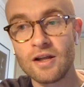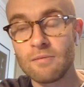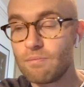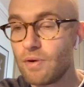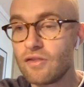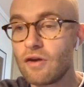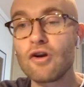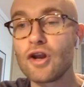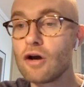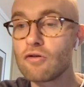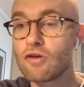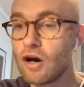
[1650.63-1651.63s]
but there are
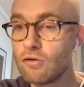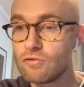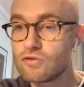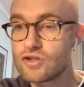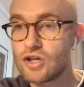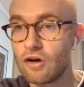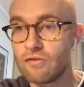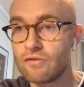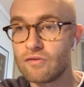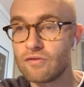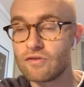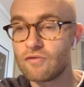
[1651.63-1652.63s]
no goals
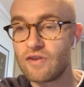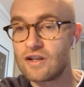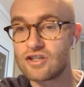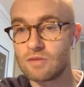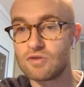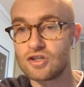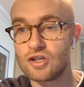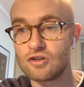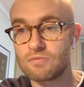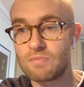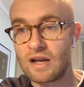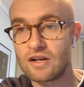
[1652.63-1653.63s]
on the France substitutes
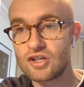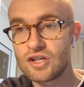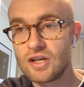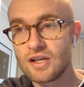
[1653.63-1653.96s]
bench.